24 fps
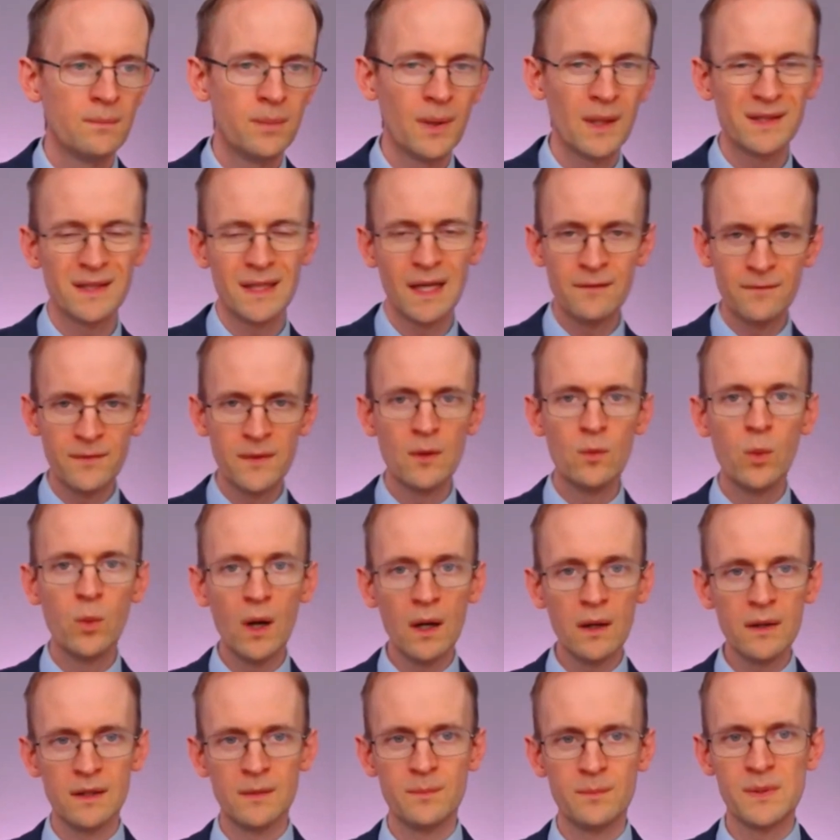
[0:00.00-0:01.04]
But if you
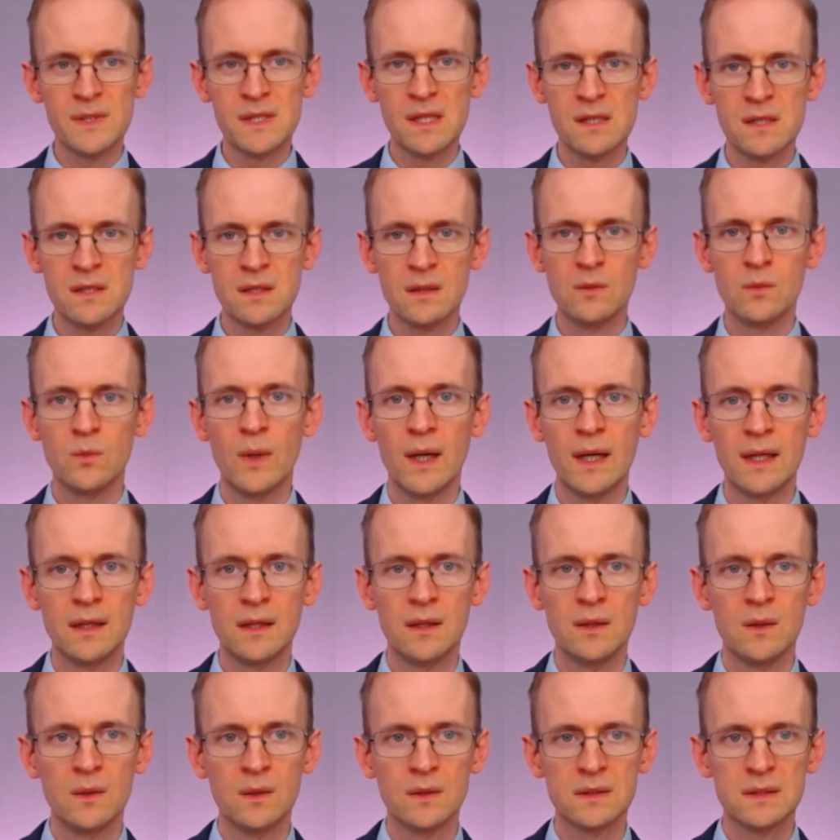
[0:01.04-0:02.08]
were in a position where
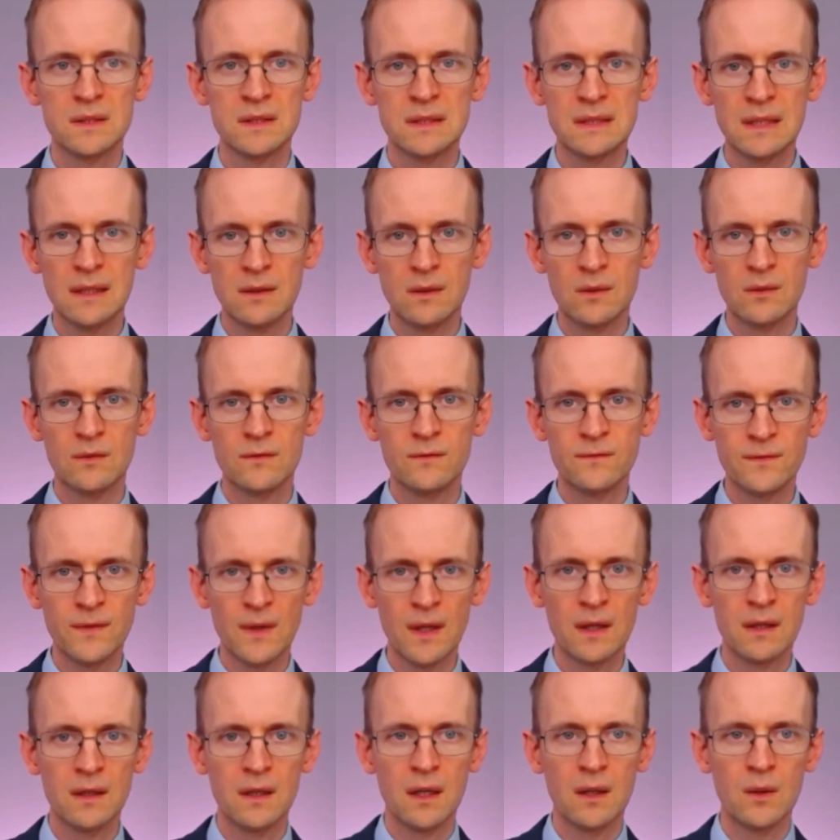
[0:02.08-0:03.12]
you're still on
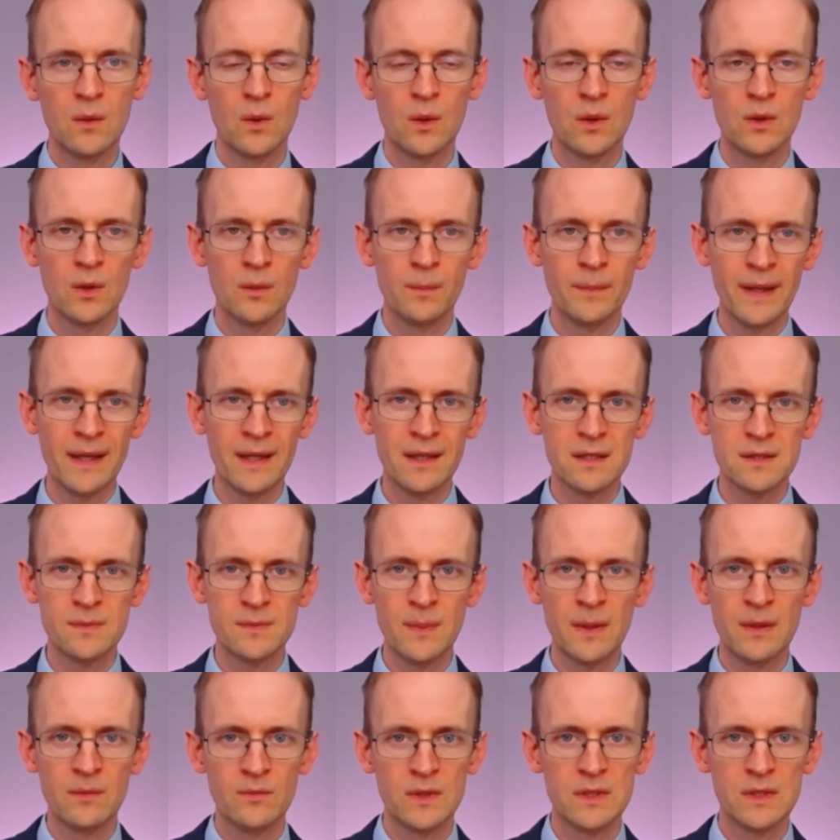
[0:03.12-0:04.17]
furlough or your pay has
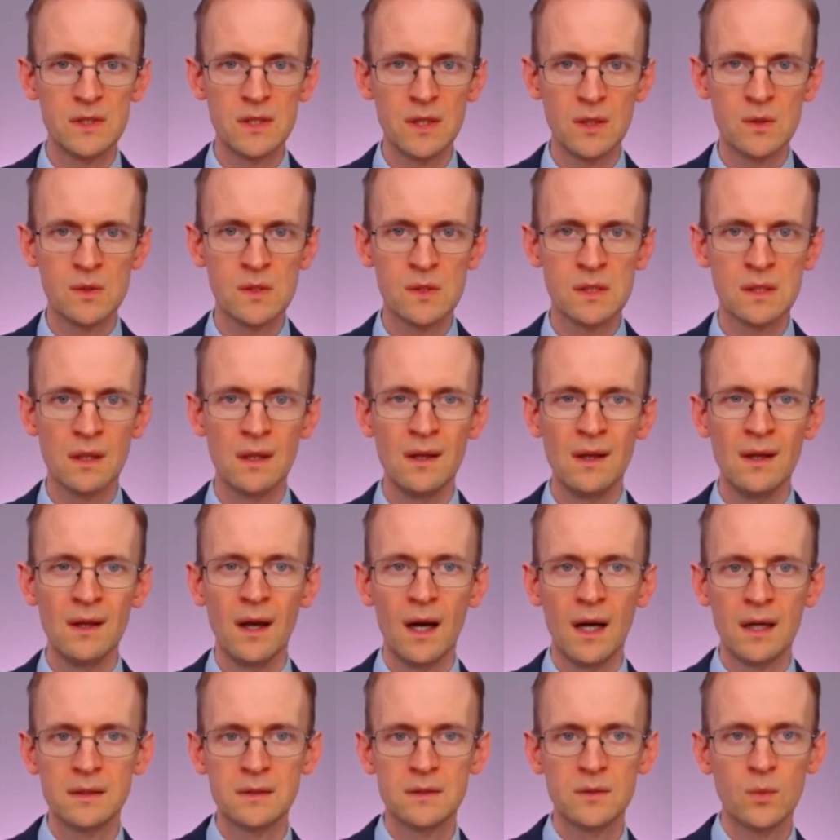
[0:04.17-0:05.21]
been reduced
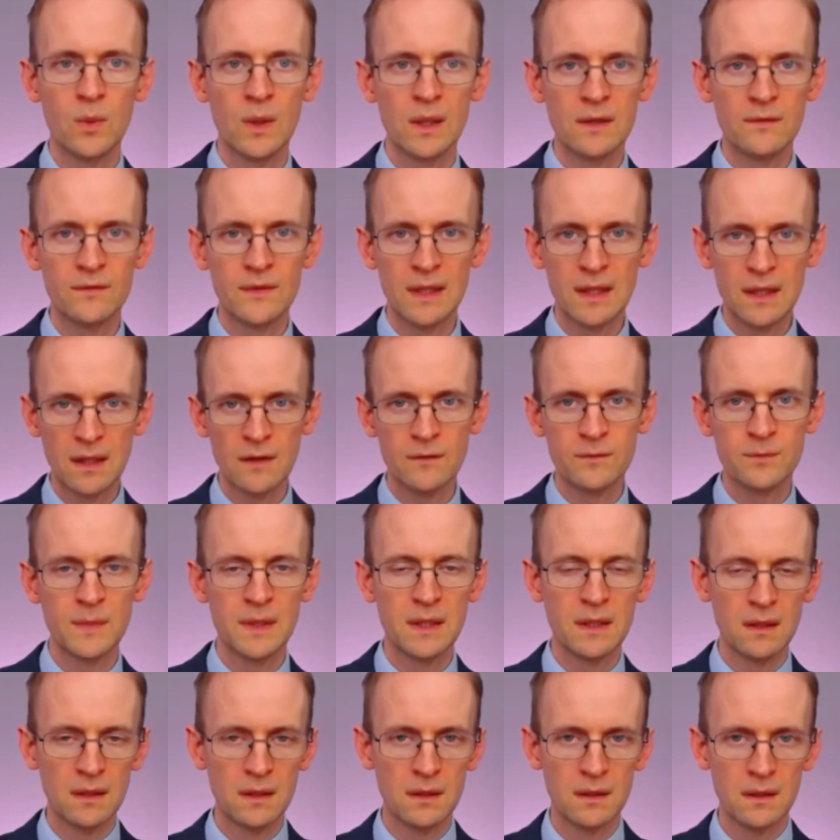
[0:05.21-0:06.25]
under one of the
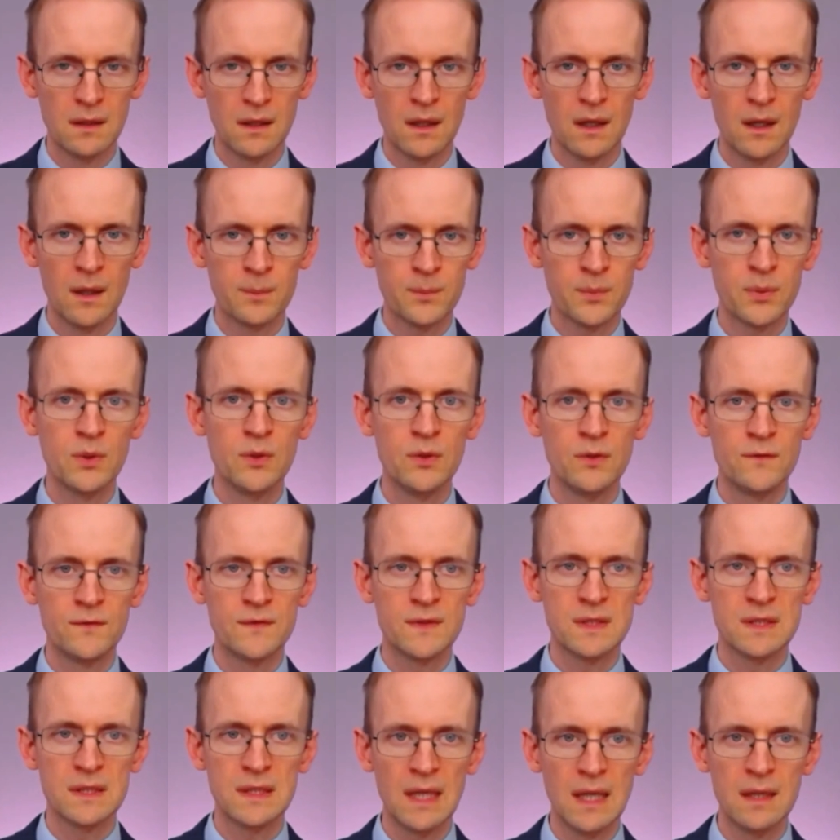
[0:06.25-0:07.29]
government approved
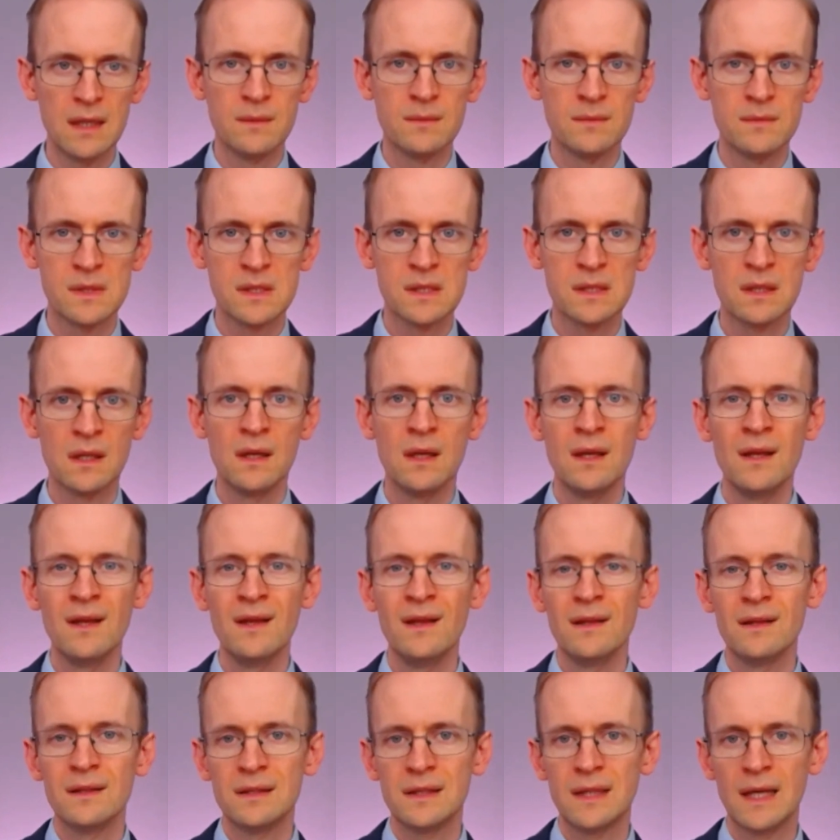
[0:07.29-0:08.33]
schemes,
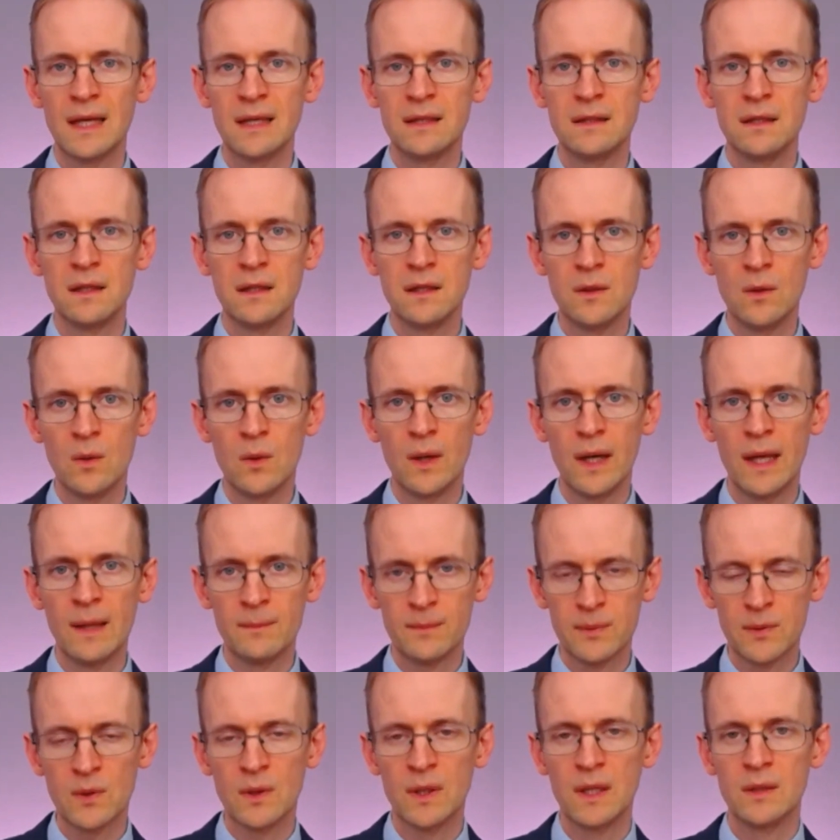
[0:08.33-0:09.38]
then your
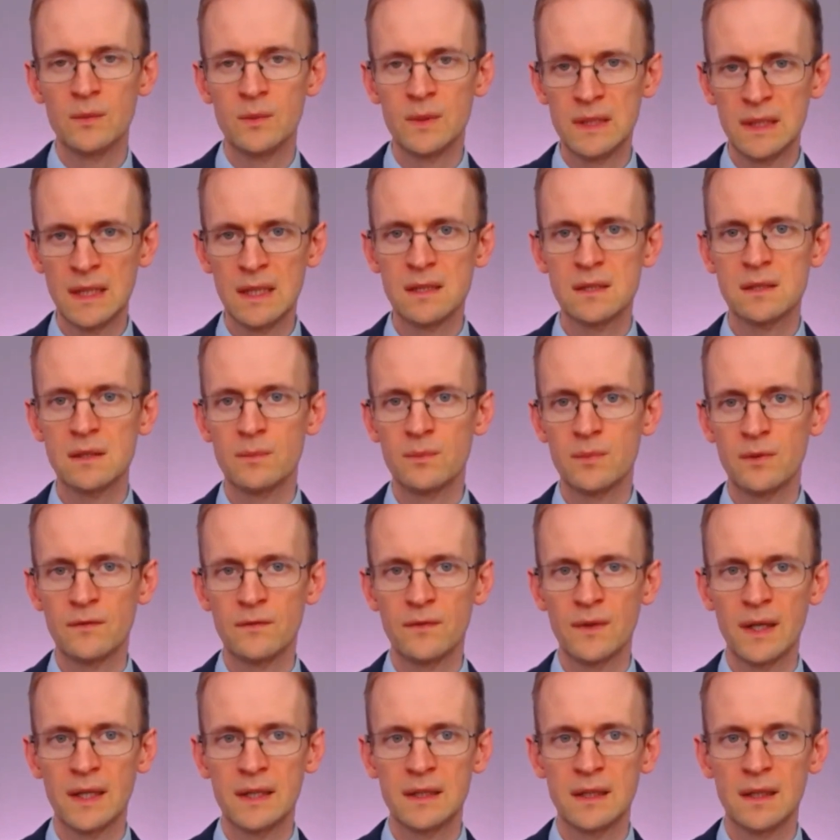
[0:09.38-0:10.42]
employer would need to
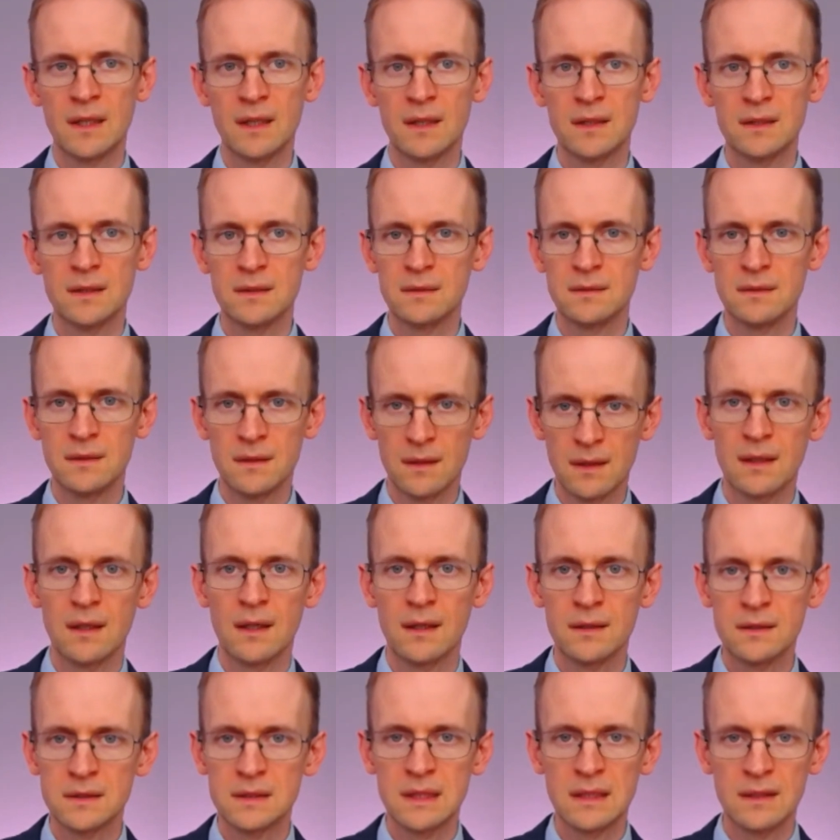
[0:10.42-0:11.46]
provide
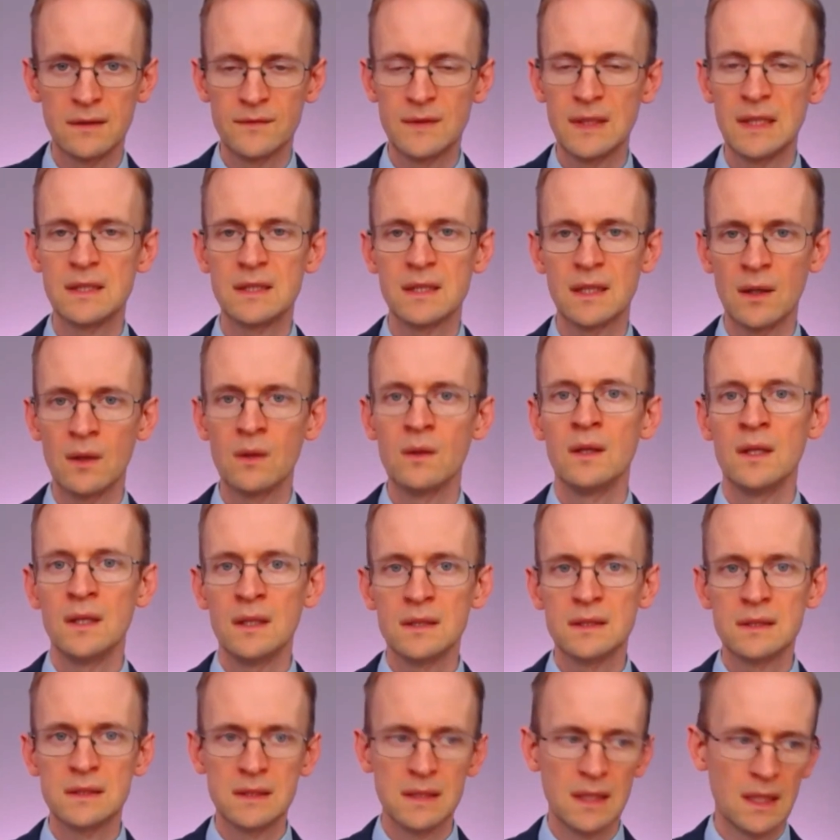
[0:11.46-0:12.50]
a good deal of detail
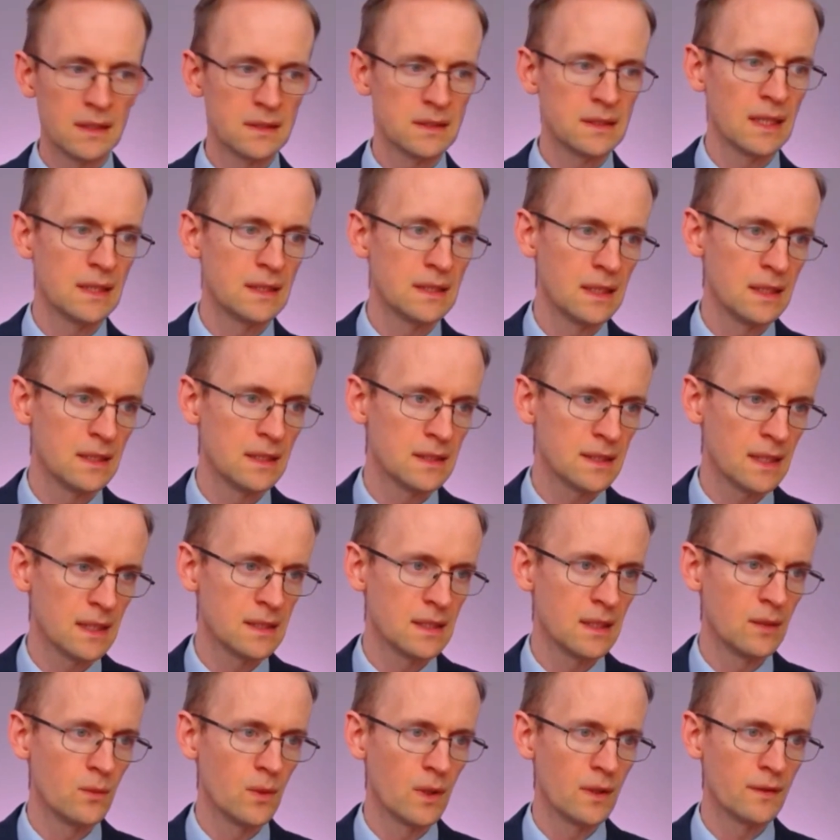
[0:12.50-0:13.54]

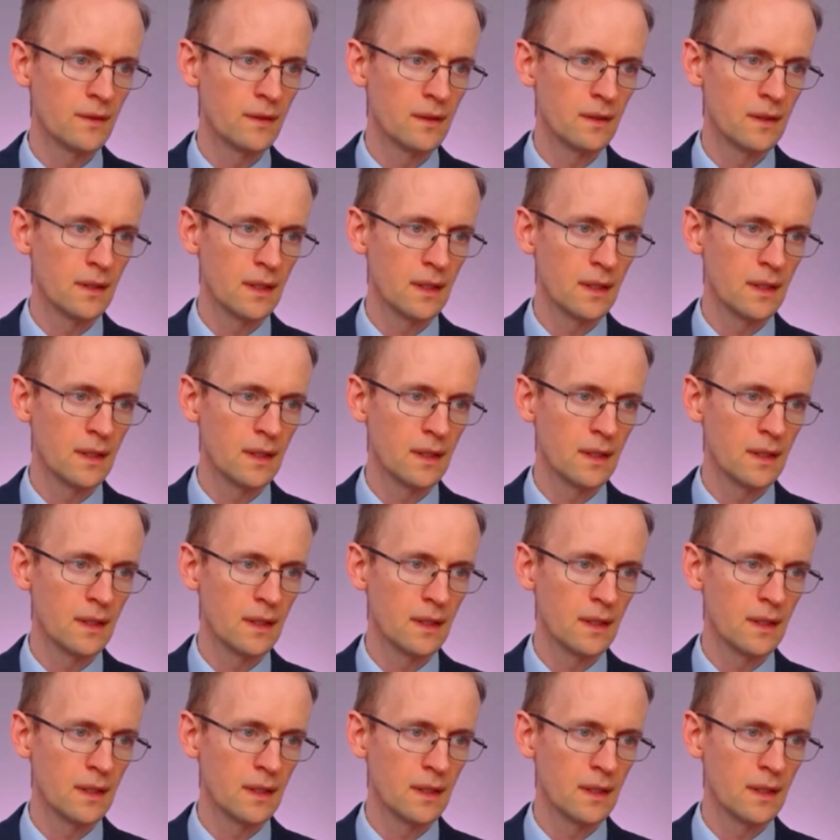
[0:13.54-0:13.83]
setting what